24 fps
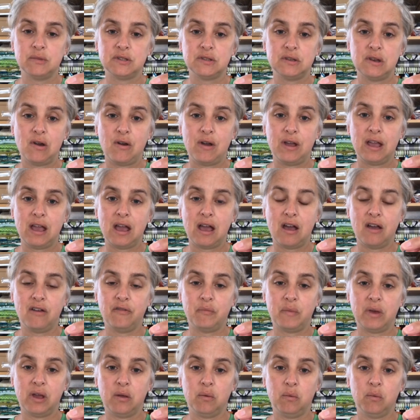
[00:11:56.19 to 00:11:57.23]
So now I have
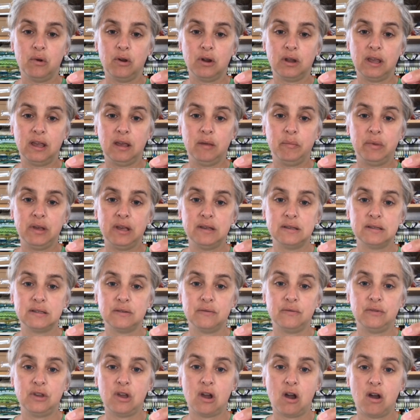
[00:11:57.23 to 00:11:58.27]
my working piece of
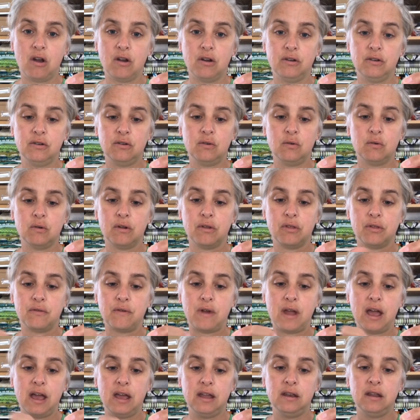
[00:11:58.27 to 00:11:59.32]
yarn or
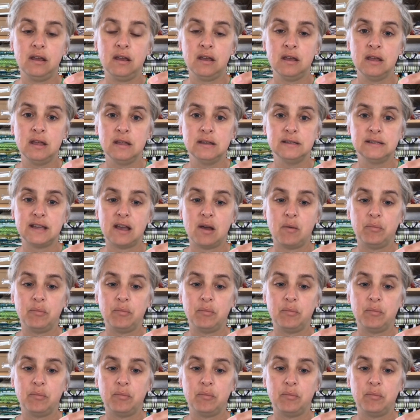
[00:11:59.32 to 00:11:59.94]
thread down